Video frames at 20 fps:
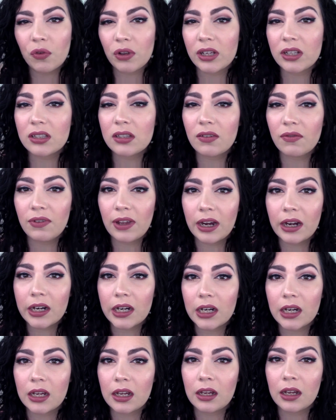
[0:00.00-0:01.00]
is
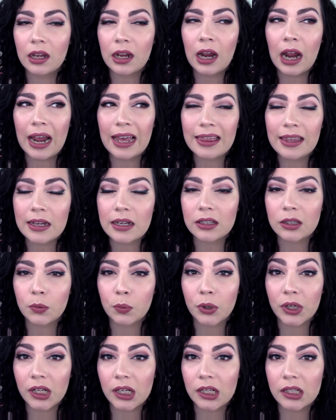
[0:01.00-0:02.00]
I think it's
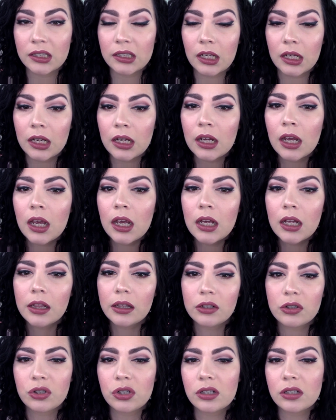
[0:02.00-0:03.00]
pretty easy.
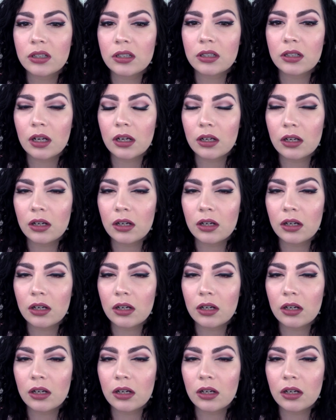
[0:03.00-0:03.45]
There's just,